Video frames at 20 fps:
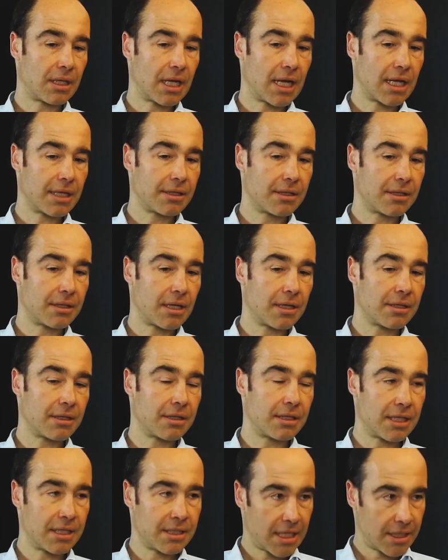that, and
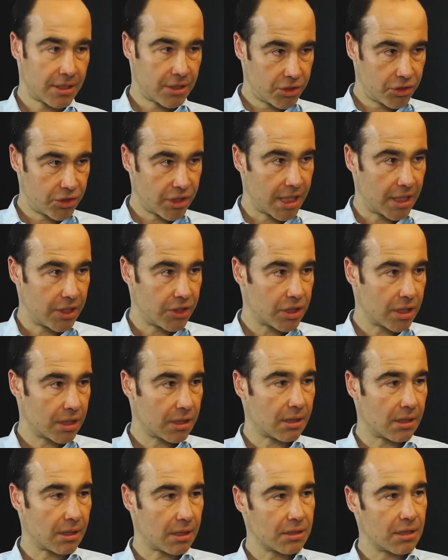this has changed
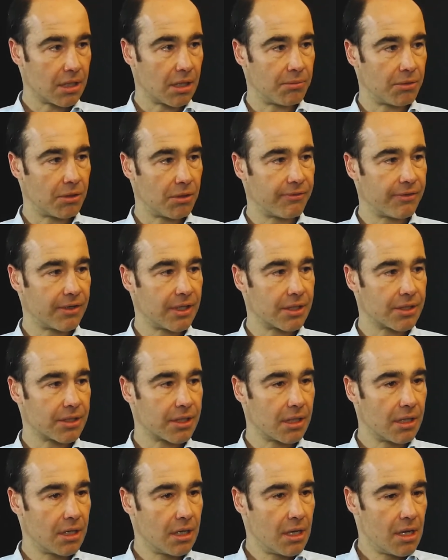in the last couple of
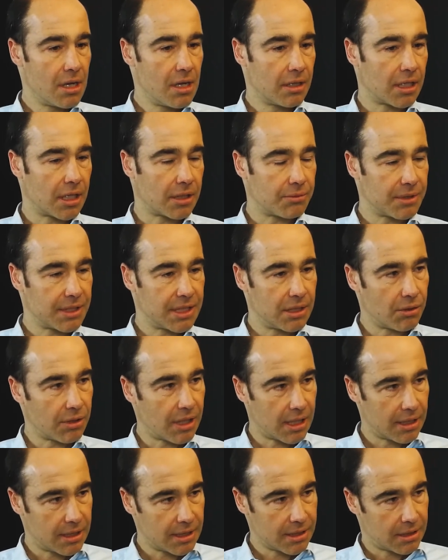years, that we see,
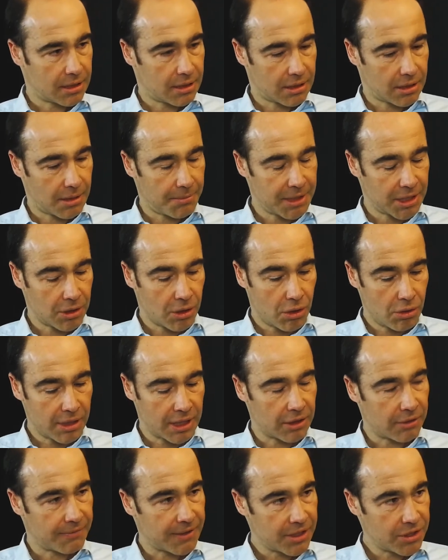okay, this, I mean, the whole
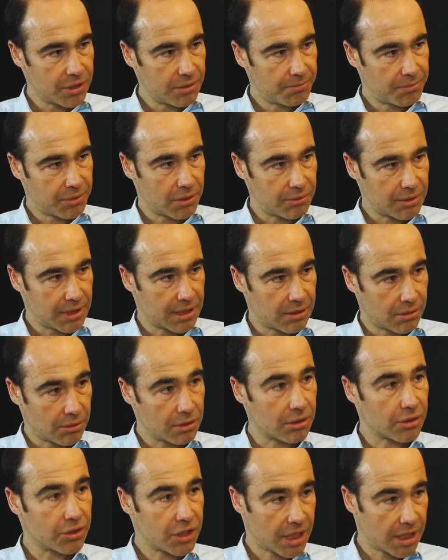innovation process
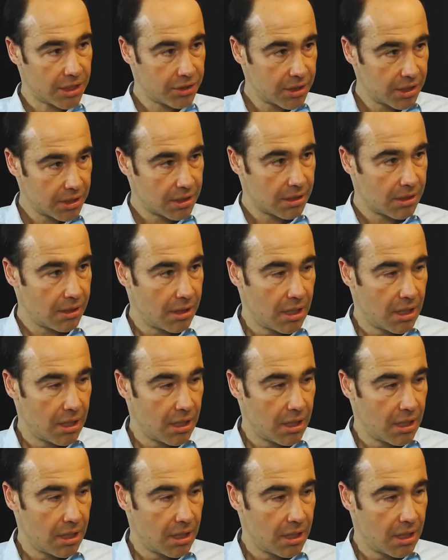also changes.